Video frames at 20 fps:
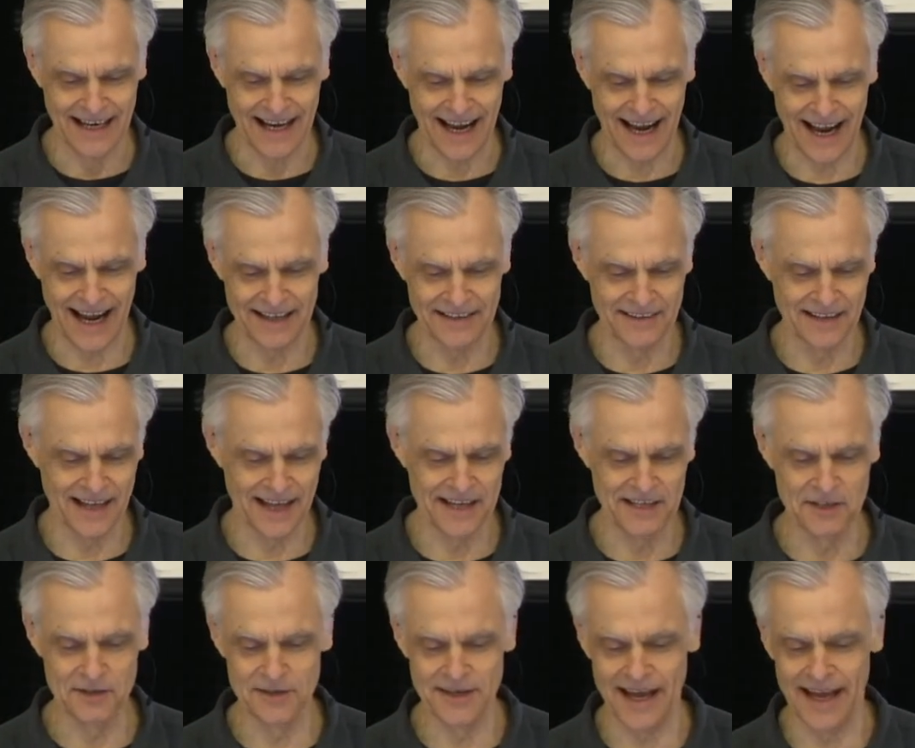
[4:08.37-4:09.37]
And then
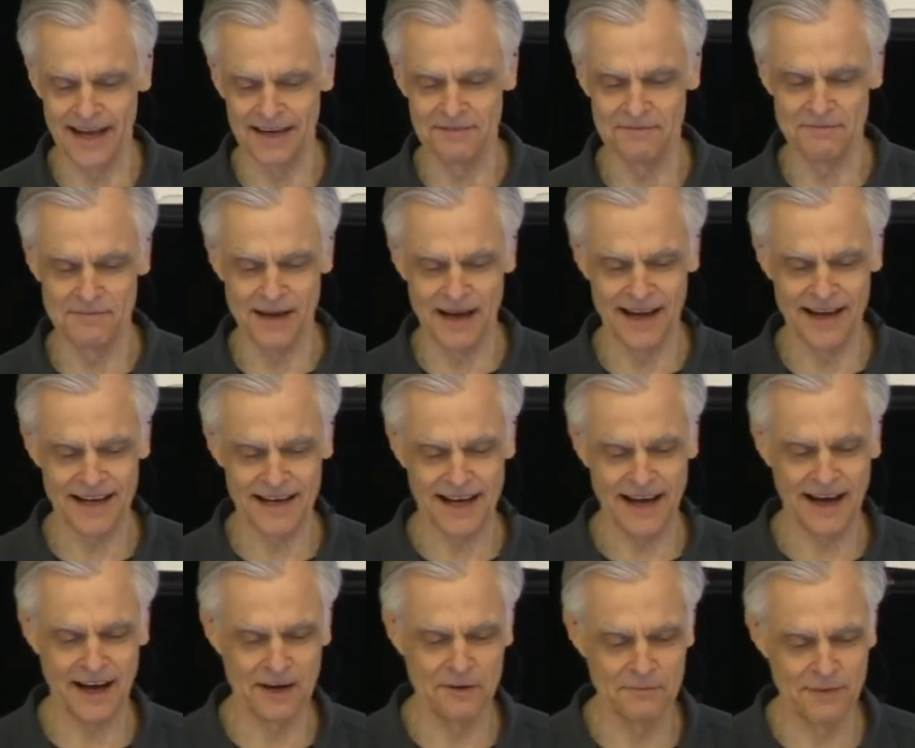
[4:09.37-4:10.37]
you get uh,
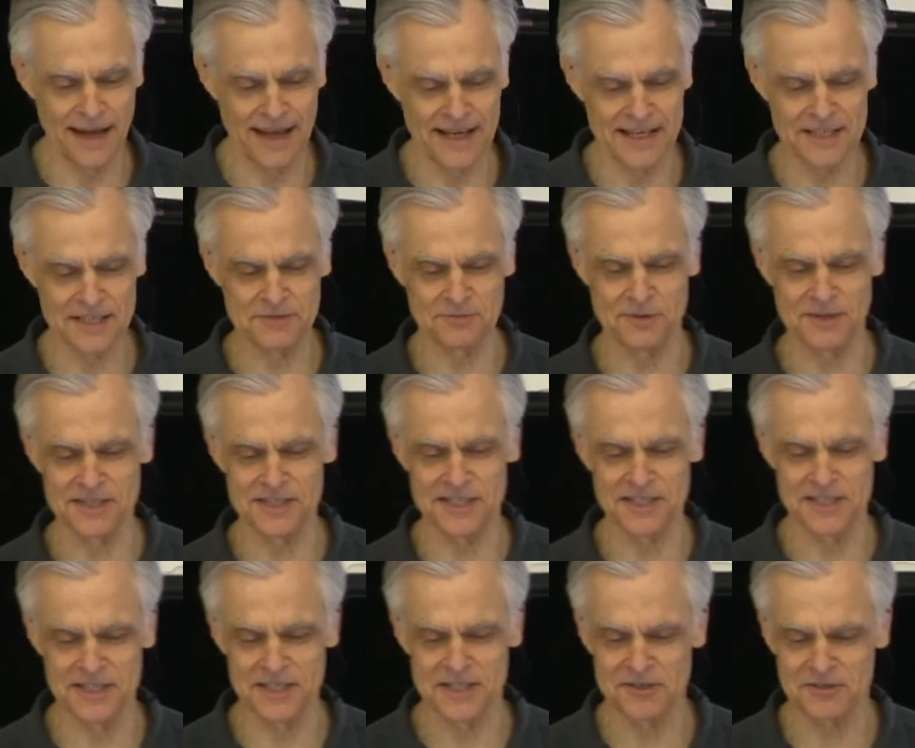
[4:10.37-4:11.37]
Kyle Mayers was the
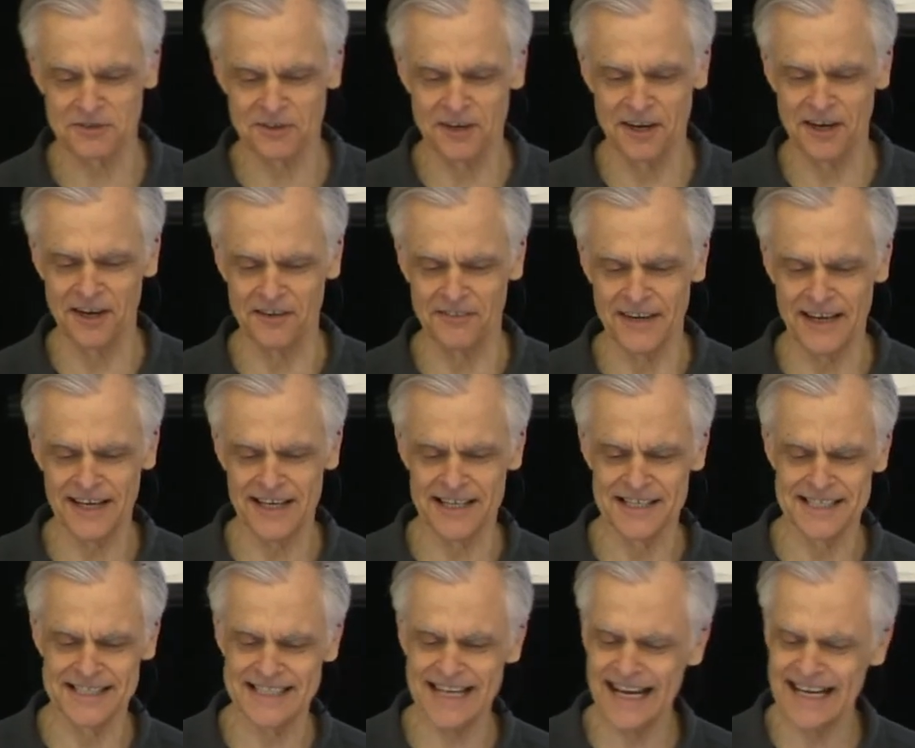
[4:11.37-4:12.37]
destroyer of
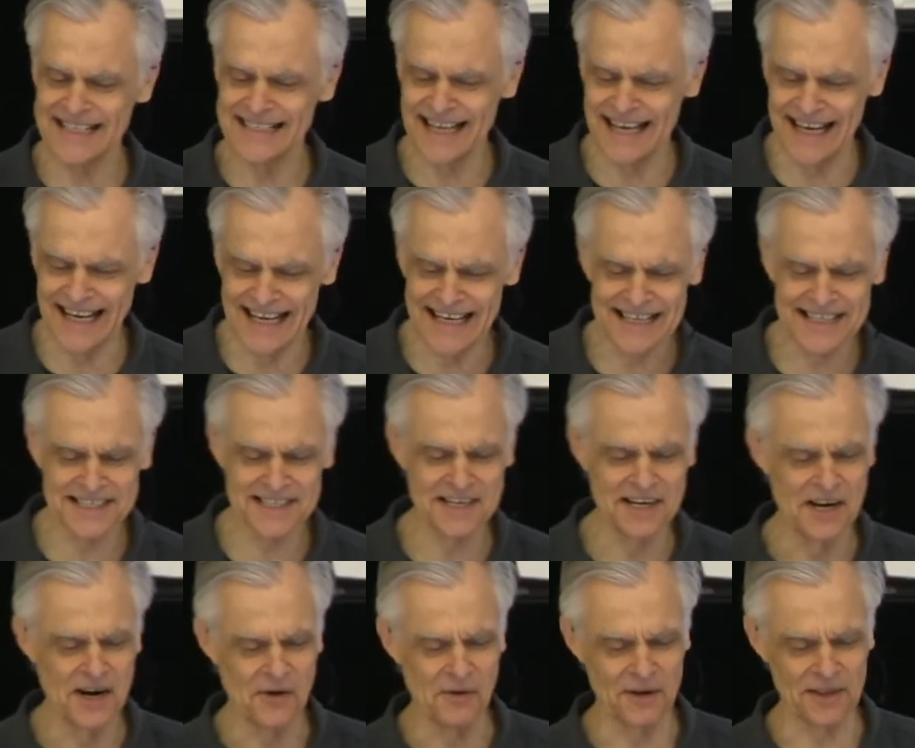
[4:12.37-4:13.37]
England's second innings
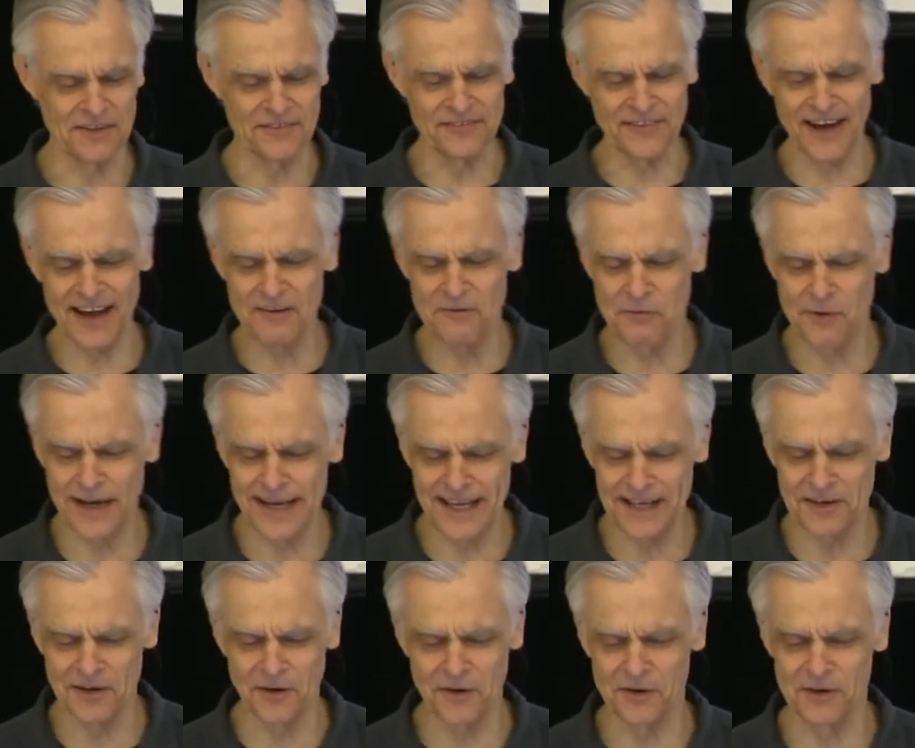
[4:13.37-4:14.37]
with a five
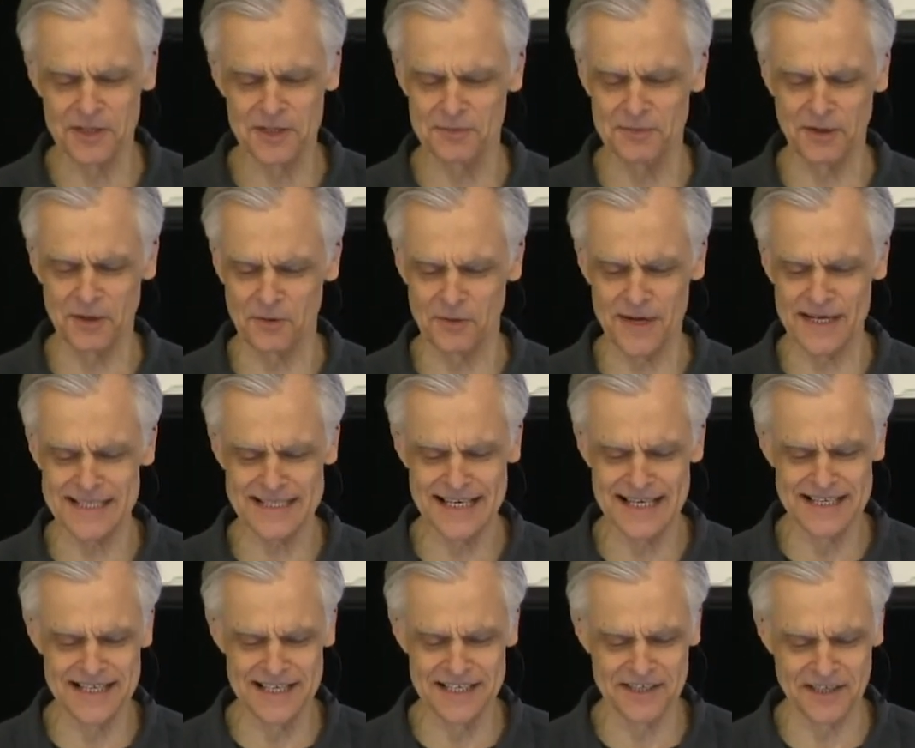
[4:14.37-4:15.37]
wicket haul to put the West
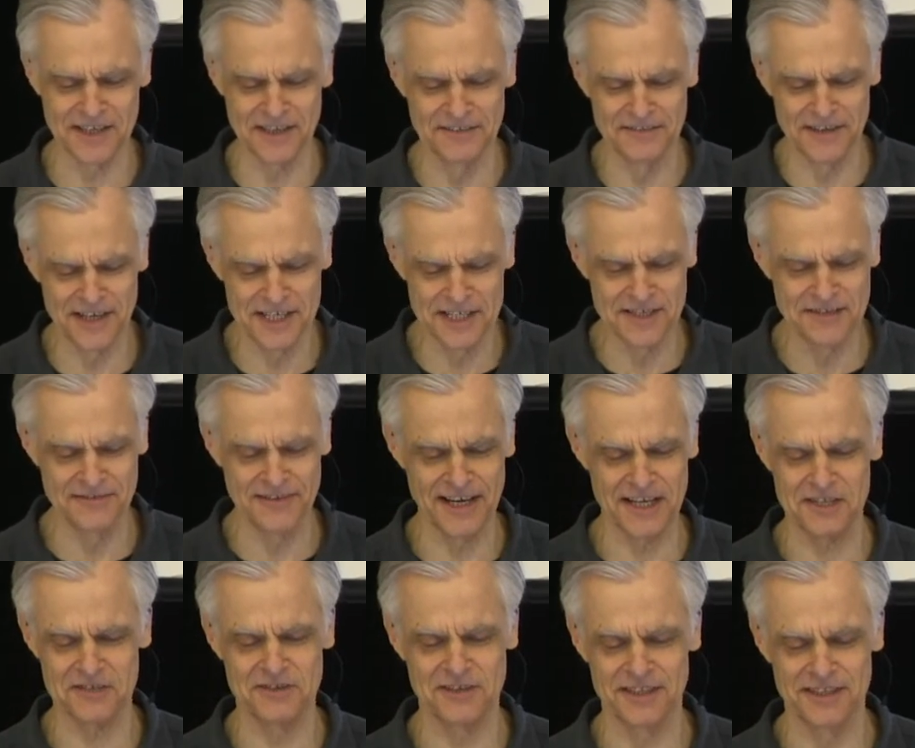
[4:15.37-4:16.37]
Indies on the verge of
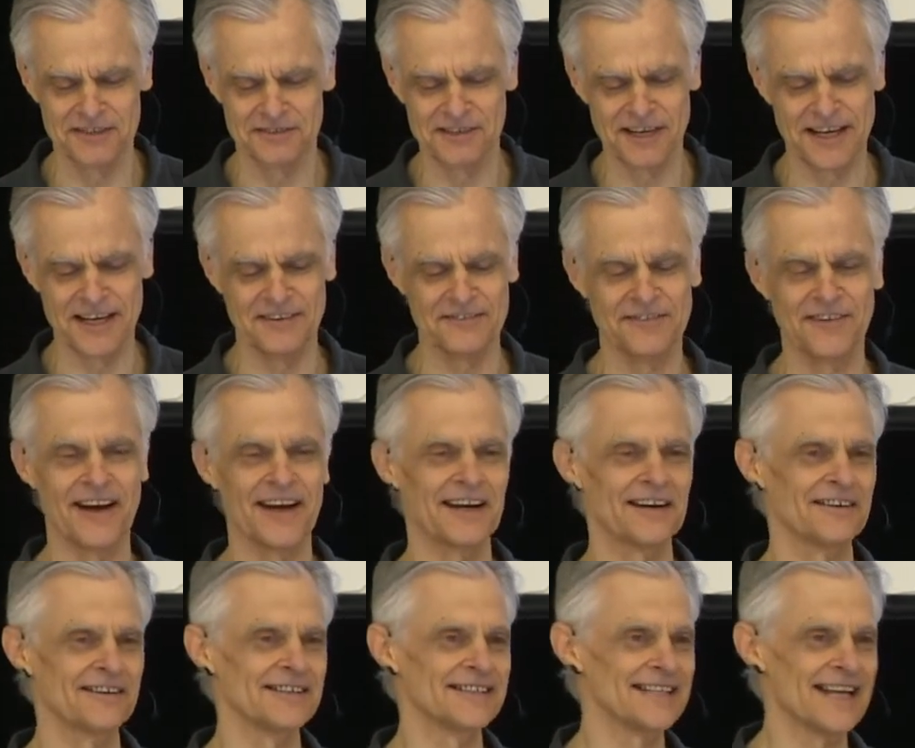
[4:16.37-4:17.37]
victory in the cricket
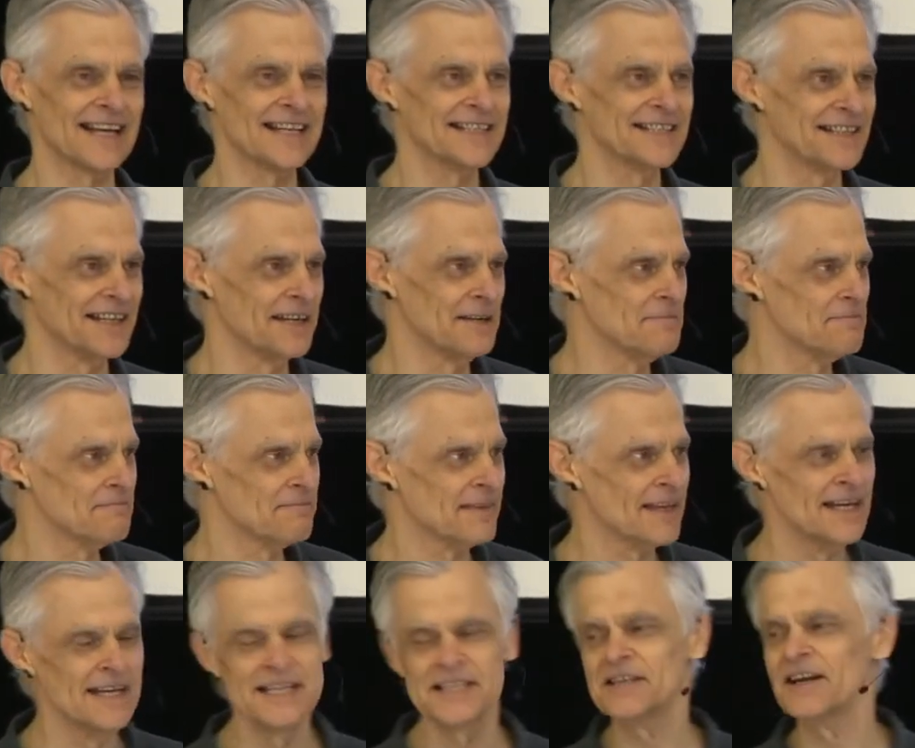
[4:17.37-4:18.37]
final on Saturday.
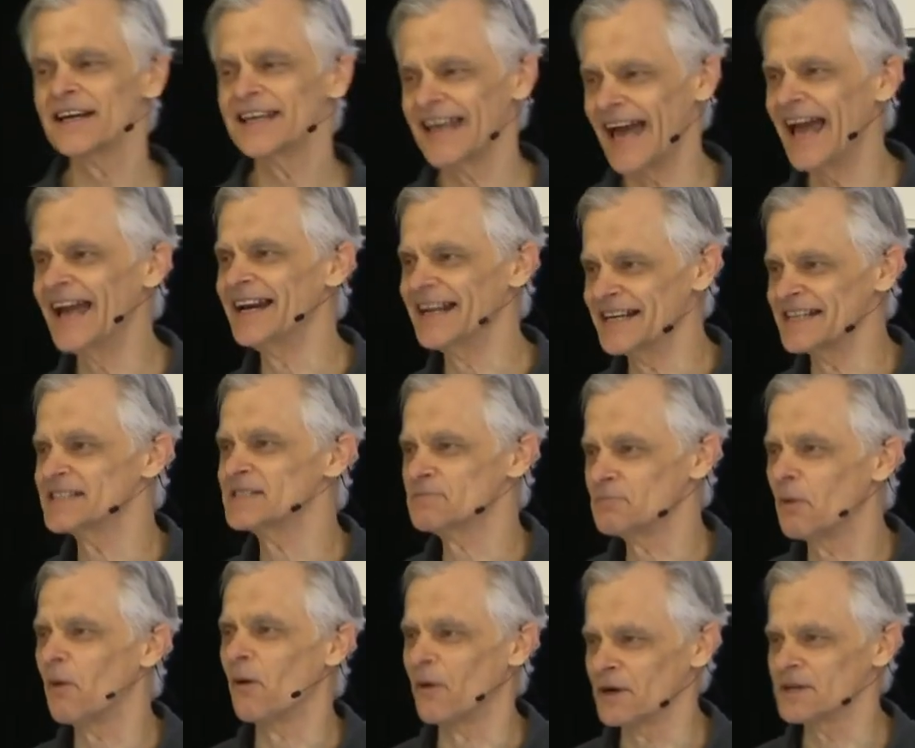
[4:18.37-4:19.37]
So again, it's
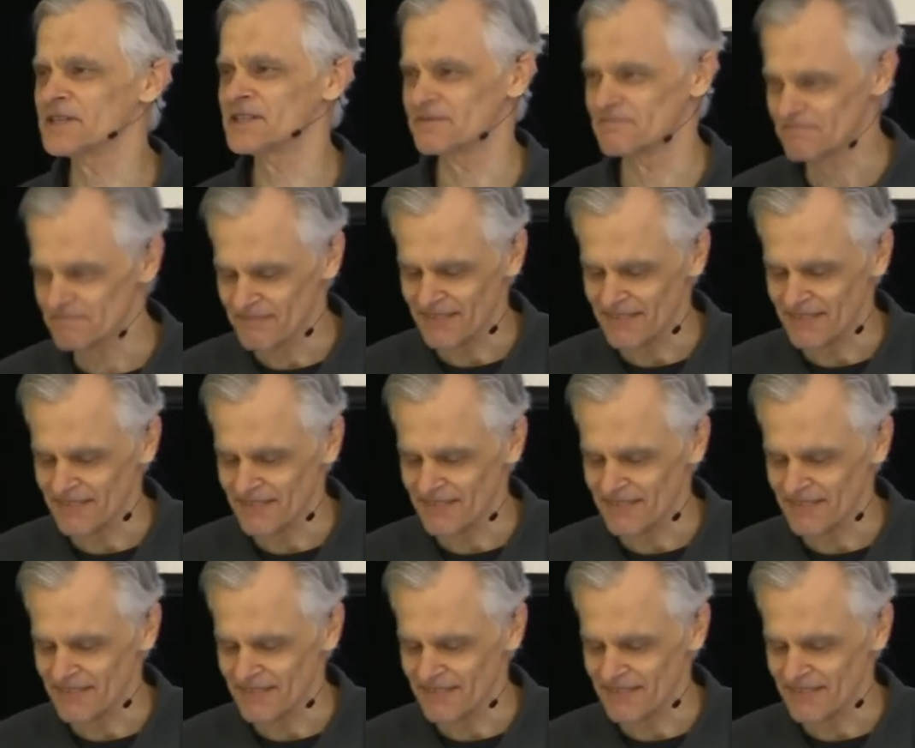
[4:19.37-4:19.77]
sport.